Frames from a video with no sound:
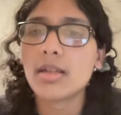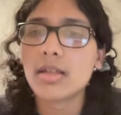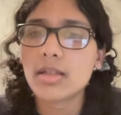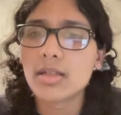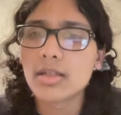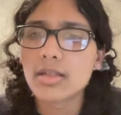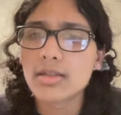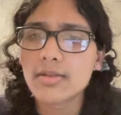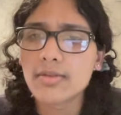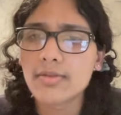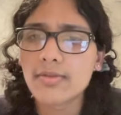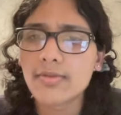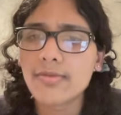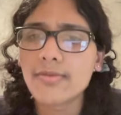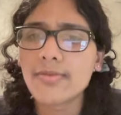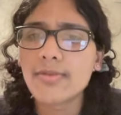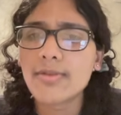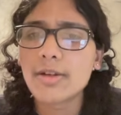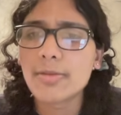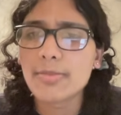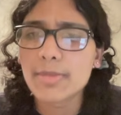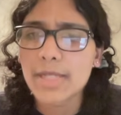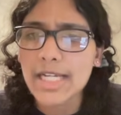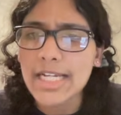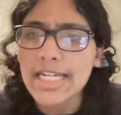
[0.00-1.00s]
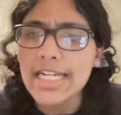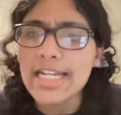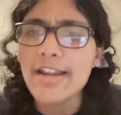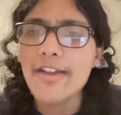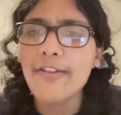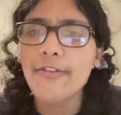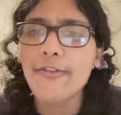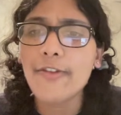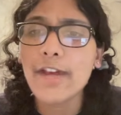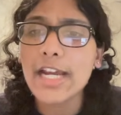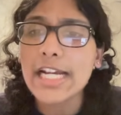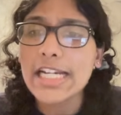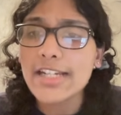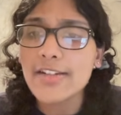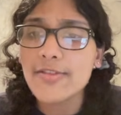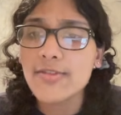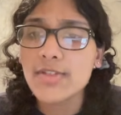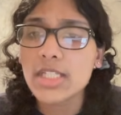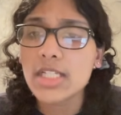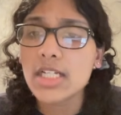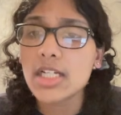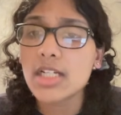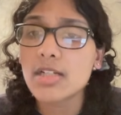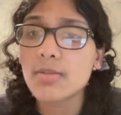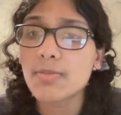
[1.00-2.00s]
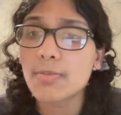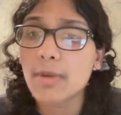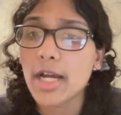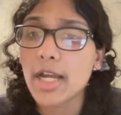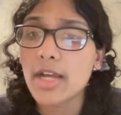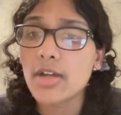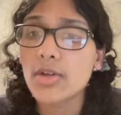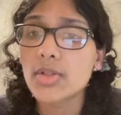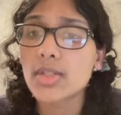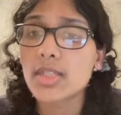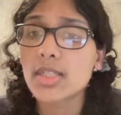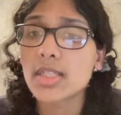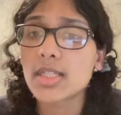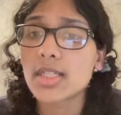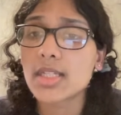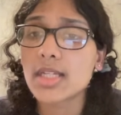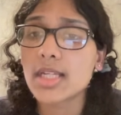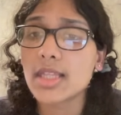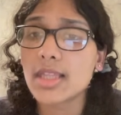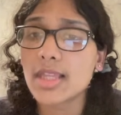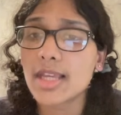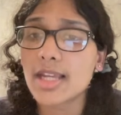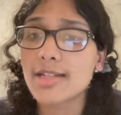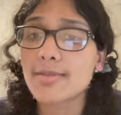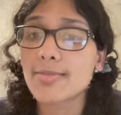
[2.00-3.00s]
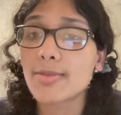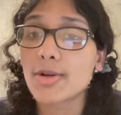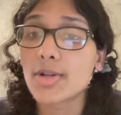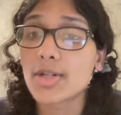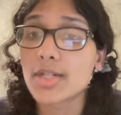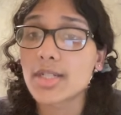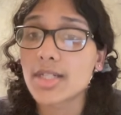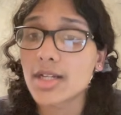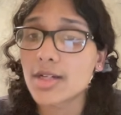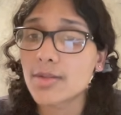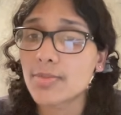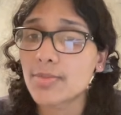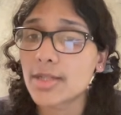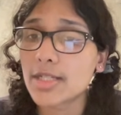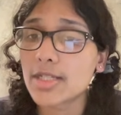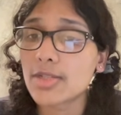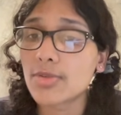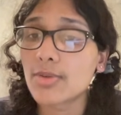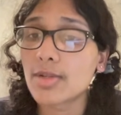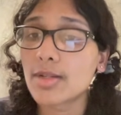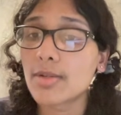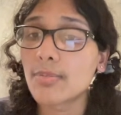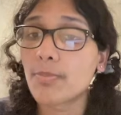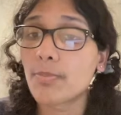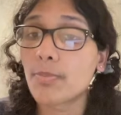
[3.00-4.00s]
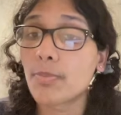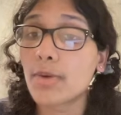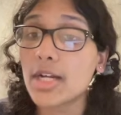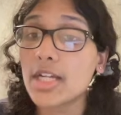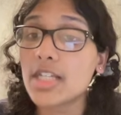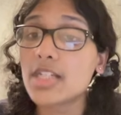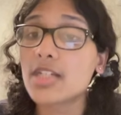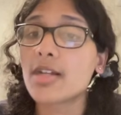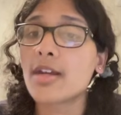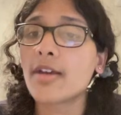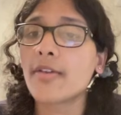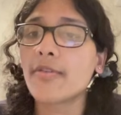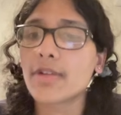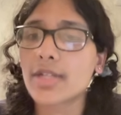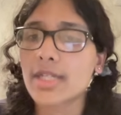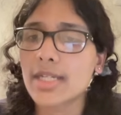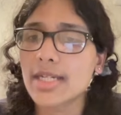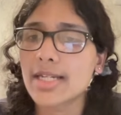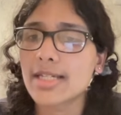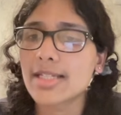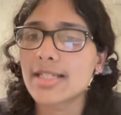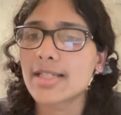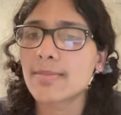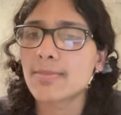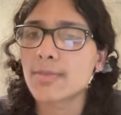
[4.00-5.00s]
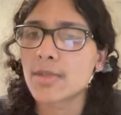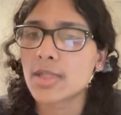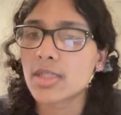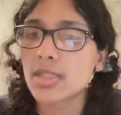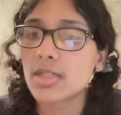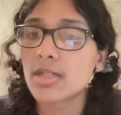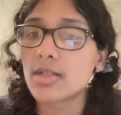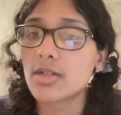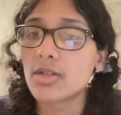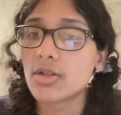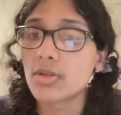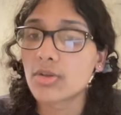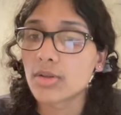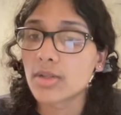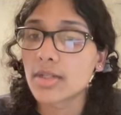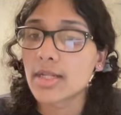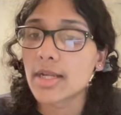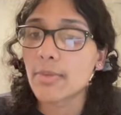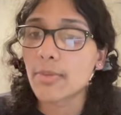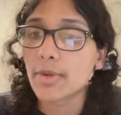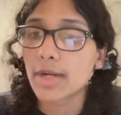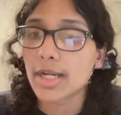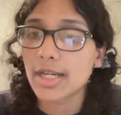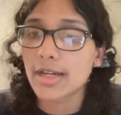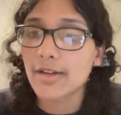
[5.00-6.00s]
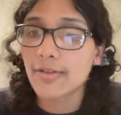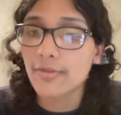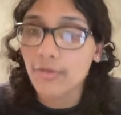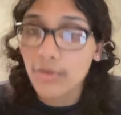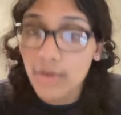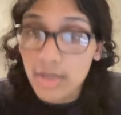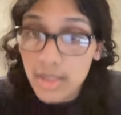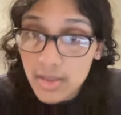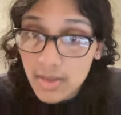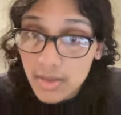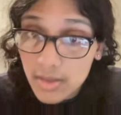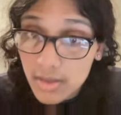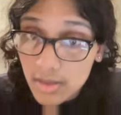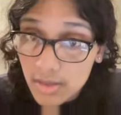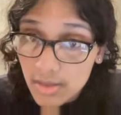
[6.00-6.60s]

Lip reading: To obtain effective search bias in the exploding search space, we bridge FSA acceptance neural network inference.